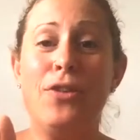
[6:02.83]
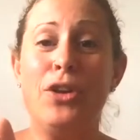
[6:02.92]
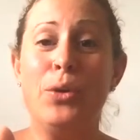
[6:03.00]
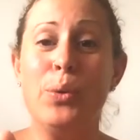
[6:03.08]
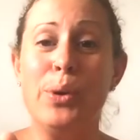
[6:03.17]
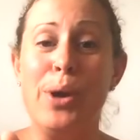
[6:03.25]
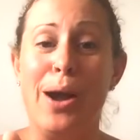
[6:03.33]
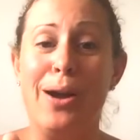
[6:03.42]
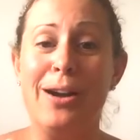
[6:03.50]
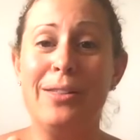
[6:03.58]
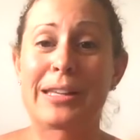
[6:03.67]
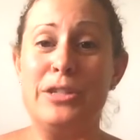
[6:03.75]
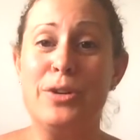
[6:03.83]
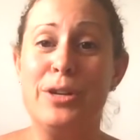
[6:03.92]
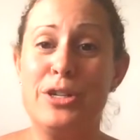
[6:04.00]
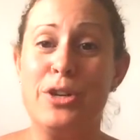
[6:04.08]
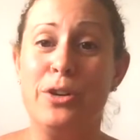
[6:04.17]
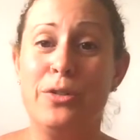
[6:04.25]
you are the
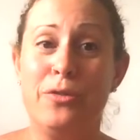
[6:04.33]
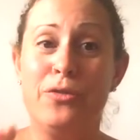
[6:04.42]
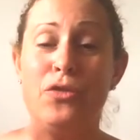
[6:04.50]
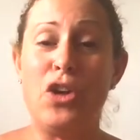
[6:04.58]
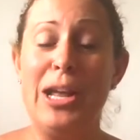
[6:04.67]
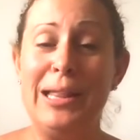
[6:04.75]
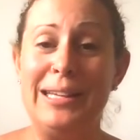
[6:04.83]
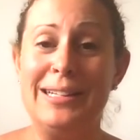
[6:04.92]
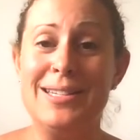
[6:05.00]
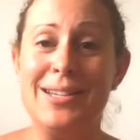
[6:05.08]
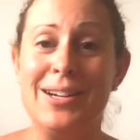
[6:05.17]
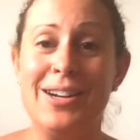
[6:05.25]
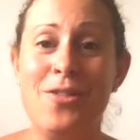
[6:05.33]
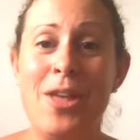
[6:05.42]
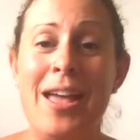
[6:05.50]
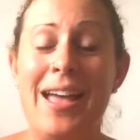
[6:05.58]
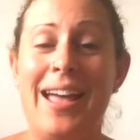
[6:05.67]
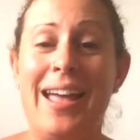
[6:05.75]
traditional freelancer
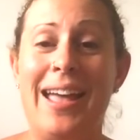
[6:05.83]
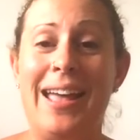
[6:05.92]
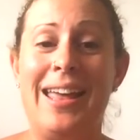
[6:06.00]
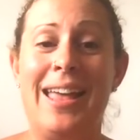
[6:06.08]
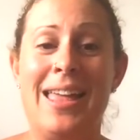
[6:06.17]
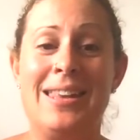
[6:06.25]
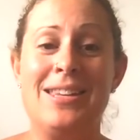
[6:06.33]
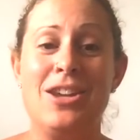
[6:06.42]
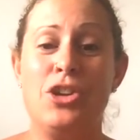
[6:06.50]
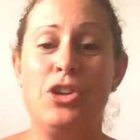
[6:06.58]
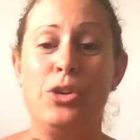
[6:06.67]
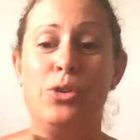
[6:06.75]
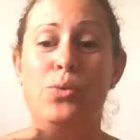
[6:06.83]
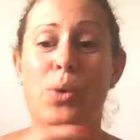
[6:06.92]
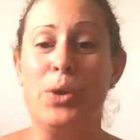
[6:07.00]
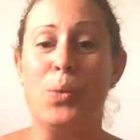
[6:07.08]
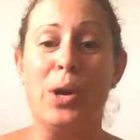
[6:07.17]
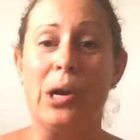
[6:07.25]
and you
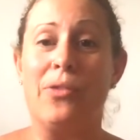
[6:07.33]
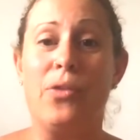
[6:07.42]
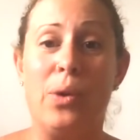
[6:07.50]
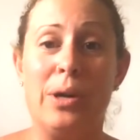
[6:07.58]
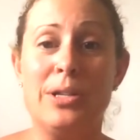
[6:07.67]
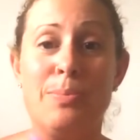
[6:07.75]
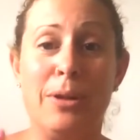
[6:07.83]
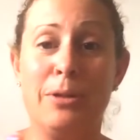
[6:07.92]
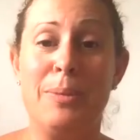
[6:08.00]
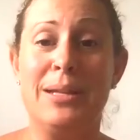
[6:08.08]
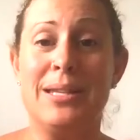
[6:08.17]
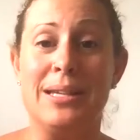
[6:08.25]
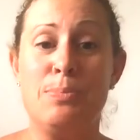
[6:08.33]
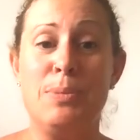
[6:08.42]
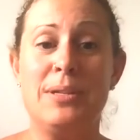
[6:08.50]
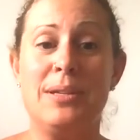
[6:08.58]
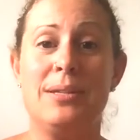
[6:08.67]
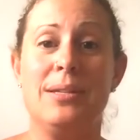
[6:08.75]
want to work for small to mid-sized
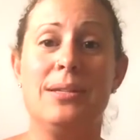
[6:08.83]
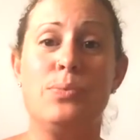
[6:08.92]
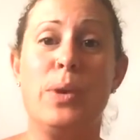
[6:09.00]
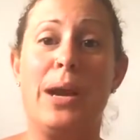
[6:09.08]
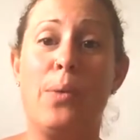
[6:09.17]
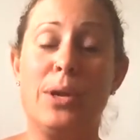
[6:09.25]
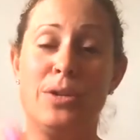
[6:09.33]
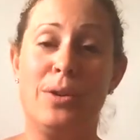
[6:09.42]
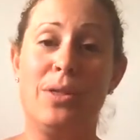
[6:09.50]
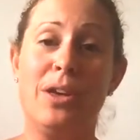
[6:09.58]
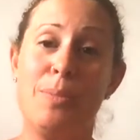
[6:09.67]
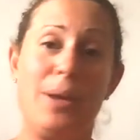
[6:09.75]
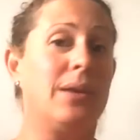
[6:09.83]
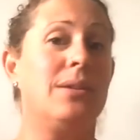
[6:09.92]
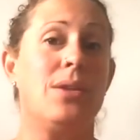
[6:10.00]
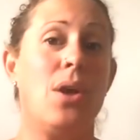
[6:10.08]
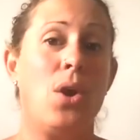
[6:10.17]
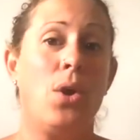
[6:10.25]
businesses, what I want you to think about
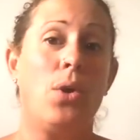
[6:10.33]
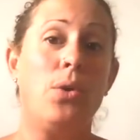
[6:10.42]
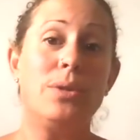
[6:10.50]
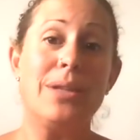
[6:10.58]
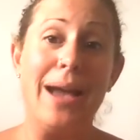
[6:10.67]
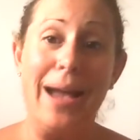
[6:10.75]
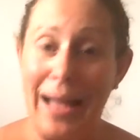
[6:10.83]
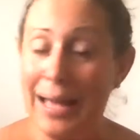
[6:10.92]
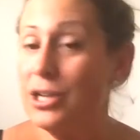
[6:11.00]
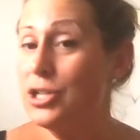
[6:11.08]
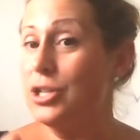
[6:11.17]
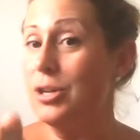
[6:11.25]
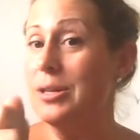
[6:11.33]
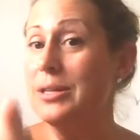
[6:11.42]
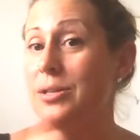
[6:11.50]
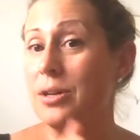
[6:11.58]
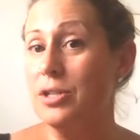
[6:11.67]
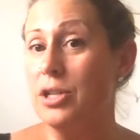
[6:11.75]
is who's actually
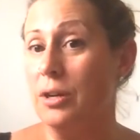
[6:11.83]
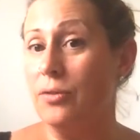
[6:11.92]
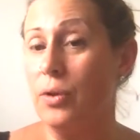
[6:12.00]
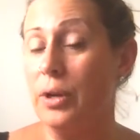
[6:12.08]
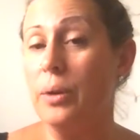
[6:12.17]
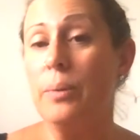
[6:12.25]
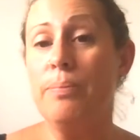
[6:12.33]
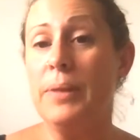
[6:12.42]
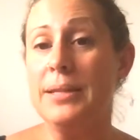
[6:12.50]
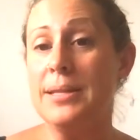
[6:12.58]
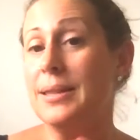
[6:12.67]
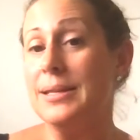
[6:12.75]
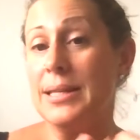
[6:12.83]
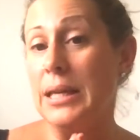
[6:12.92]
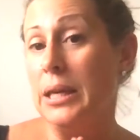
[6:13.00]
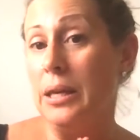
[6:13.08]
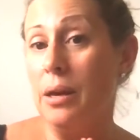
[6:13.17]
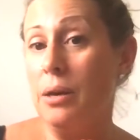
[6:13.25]
searching for you. Is it the
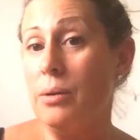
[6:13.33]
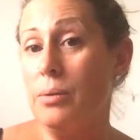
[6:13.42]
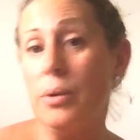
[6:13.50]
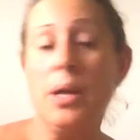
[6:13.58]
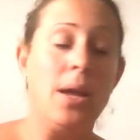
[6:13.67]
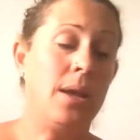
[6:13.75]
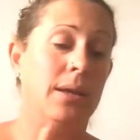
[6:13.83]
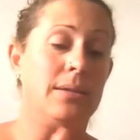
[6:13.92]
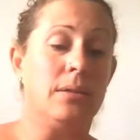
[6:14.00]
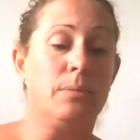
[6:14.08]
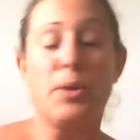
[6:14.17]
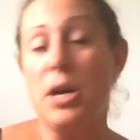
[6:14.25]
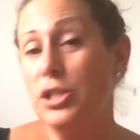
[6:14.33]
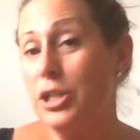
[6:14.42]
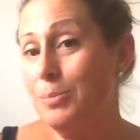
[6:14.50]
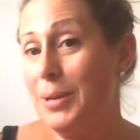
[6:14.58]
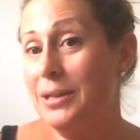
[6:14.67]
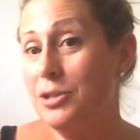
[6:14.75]
CEO? Is it the
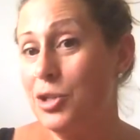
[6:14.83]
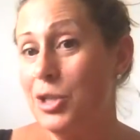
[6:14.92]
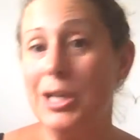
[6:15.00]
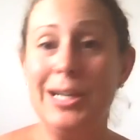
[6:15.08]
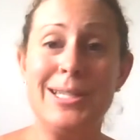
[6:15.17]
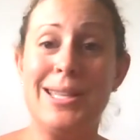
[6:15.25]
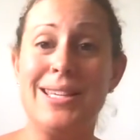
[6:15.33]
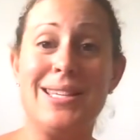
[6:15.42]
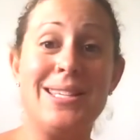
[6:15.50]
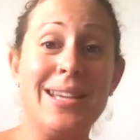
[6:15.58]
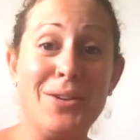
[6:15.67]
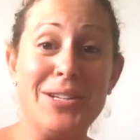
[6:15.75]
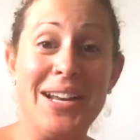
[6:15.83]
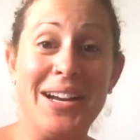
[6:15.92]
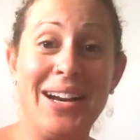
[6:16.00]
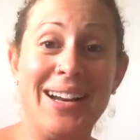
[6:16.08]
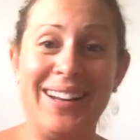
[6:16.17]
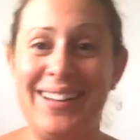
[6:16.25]
project manager? Is it the
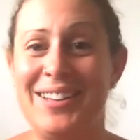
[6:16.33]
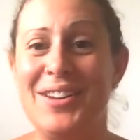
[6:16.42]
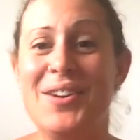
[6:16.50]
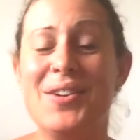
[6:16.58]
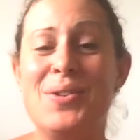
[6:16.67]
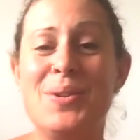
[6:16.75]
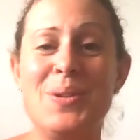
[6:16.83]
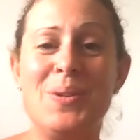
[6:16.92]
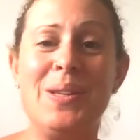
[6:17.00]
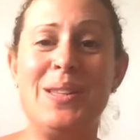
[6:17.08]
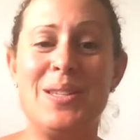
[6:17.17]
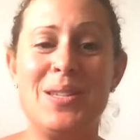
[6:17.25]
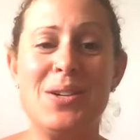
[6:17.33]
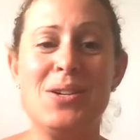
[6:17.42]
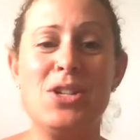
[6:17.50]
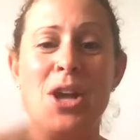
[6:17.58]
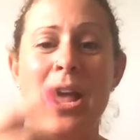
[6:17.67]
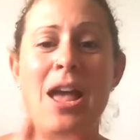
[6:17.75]
secretary? You know, who's doing the
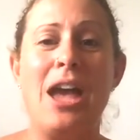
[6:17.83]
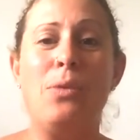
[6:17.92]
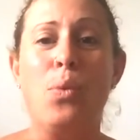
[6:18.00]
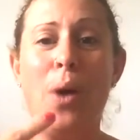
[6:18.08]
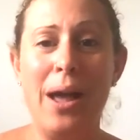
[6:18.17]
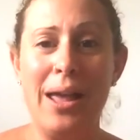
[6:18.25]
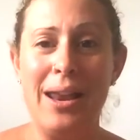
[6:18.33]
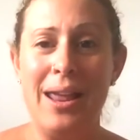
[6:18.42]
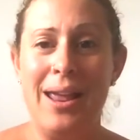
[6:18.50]
search, and what